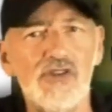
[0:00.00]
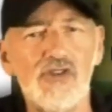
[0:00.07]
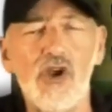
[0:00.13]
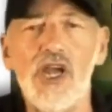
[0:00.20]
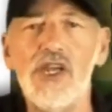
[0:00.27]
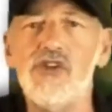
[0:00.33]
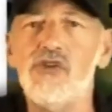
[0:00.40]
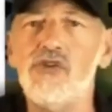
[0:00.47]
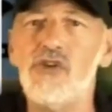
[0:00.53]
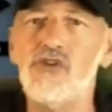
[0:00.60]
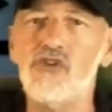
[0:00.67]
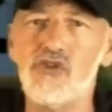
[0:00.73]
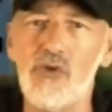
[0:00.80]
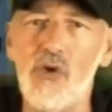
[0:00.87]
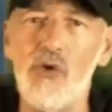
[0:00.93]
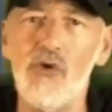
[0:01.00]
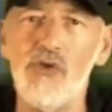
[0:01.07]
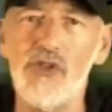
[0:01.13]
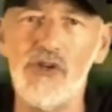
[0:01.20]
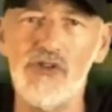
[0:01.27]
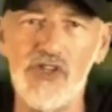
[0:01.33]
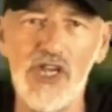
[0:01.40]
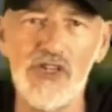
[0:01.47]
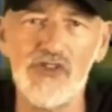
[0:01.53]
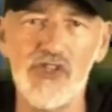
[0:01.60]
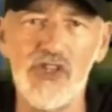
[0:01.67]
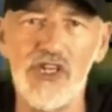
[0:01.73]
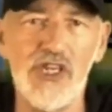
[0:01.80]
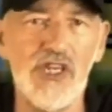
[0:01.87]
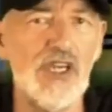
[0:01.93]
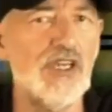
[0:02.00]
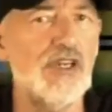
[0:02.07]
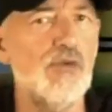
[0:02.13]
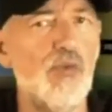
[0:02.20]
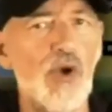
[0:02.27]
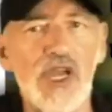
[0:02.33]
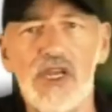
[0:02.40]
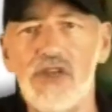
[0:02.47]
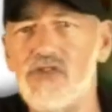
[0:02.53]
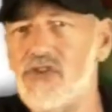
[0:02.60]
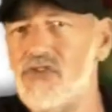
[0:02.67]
trying to control their destiny in a way